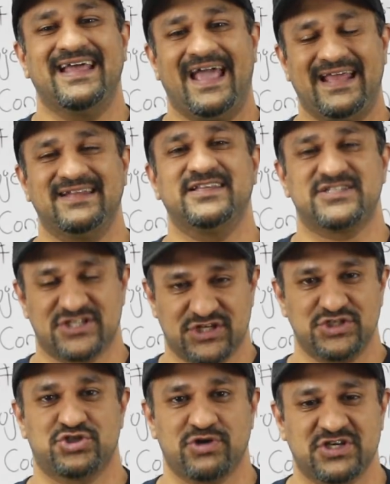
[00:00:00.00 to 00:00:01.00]
and this
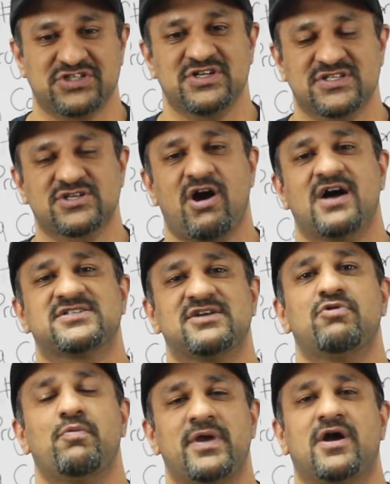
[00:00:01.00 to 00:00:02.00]
construction is
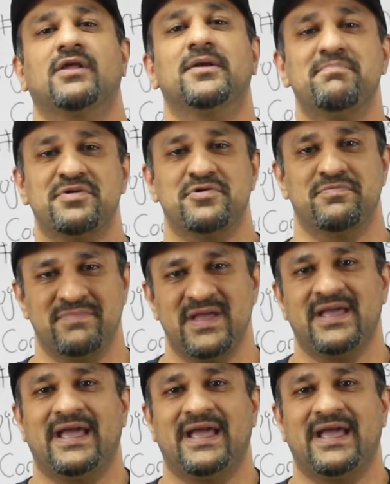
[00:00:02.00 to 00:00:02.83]
causing what we call a boom.